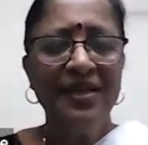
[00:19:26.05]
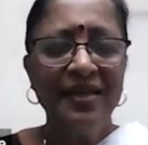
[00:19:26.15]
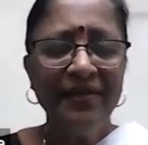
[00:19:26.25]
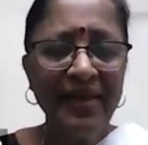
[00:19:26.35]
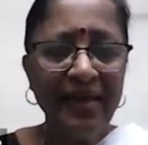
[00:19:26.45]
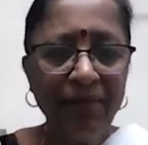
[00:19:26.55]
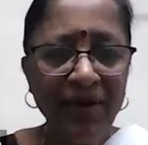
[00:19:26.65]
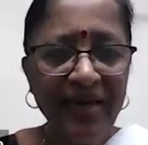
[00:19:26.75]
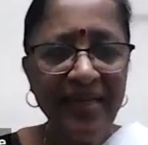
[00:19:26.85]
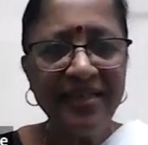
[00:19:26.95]
giving
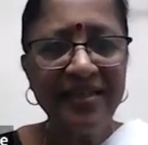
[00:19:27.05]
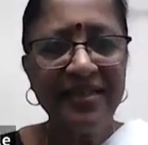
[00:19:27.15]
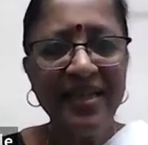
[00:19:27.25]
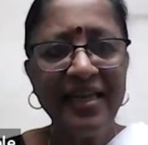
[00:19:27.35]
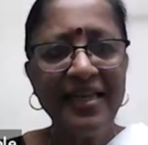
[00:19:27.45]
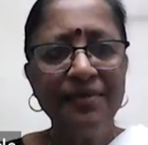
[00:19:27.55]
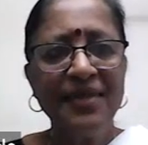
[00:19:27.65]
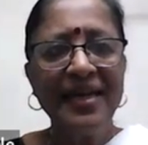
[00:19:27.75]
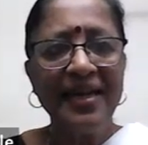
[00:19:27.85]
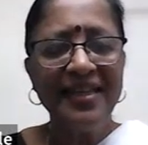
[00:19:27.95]
complete, telling him
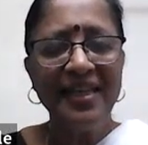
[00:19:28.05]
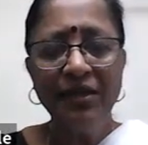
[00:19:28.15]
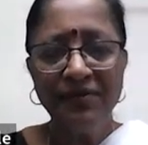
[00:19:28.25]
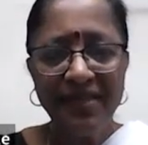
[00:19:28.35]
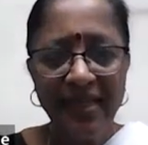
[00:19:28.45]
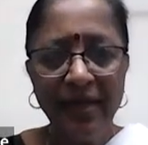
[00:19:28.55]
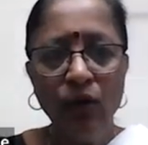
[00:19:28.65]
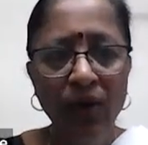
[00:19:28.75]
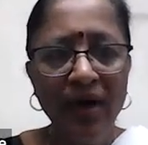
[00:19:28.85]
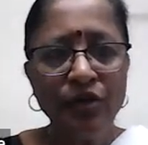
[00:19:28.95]
that at the end of the day,
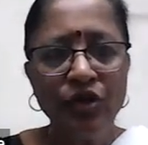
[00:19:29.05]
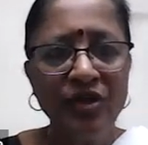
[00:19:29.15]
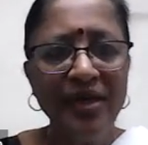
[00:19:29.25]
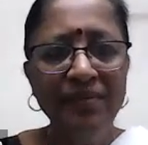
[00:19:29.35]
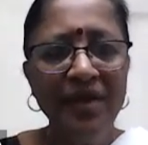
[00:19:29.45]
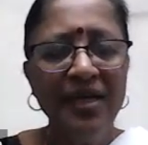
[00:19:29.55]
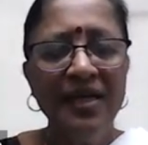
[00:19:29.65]
oh Arjuna,